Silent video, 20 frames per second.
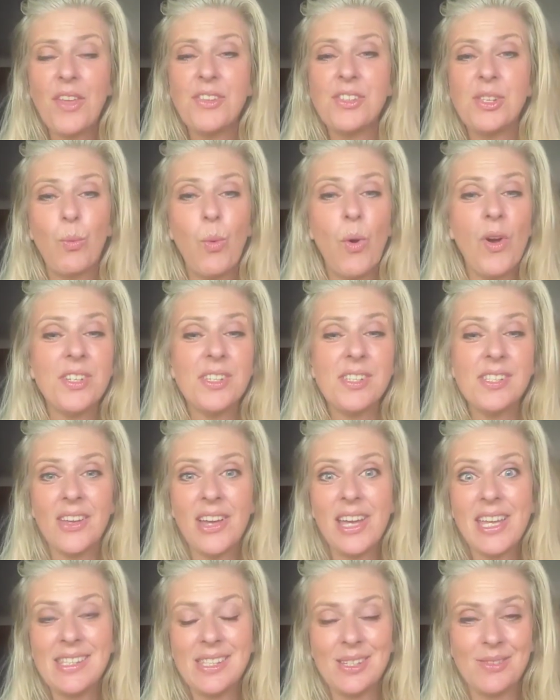So what
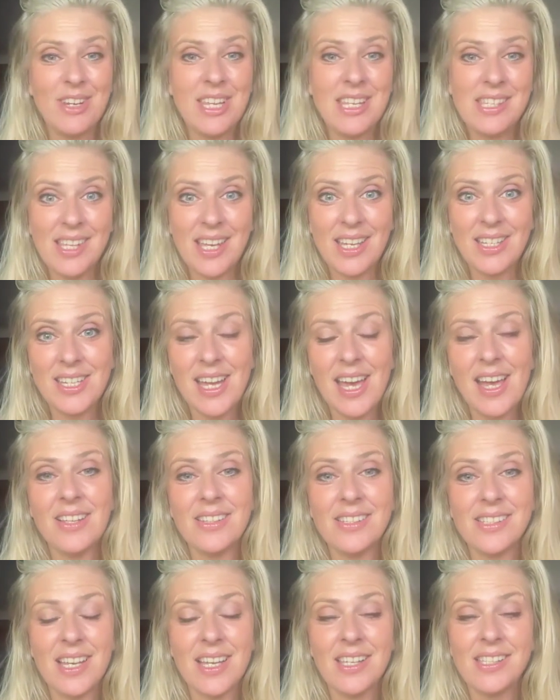science and research
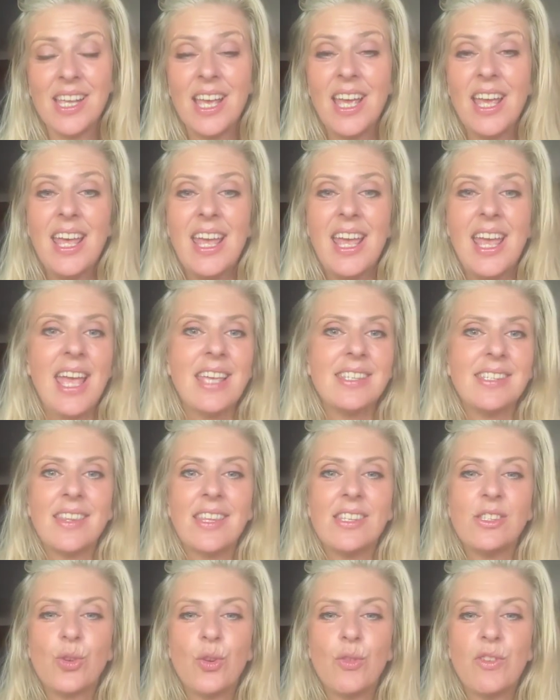tells us is that
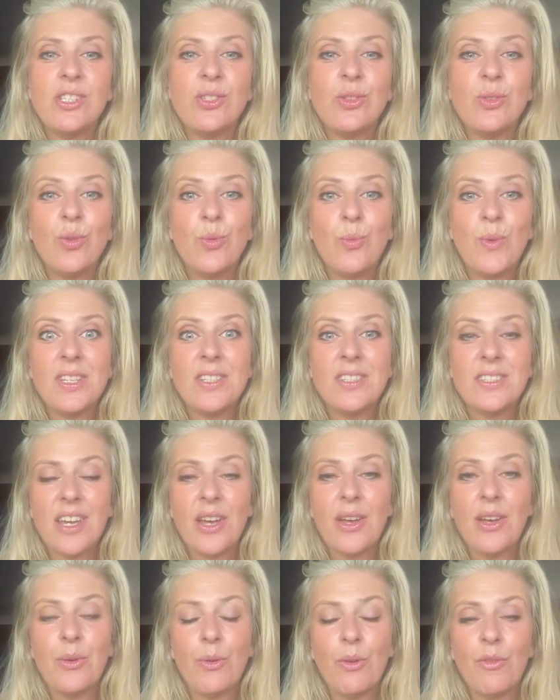there's a critical
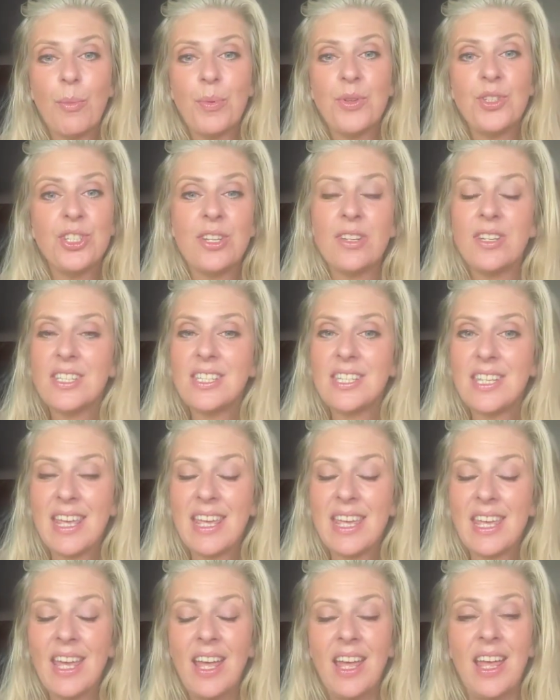window of
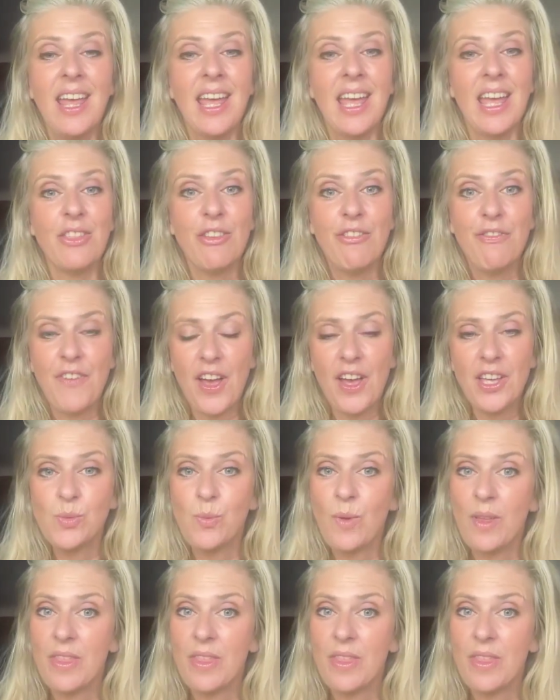opportunity in the first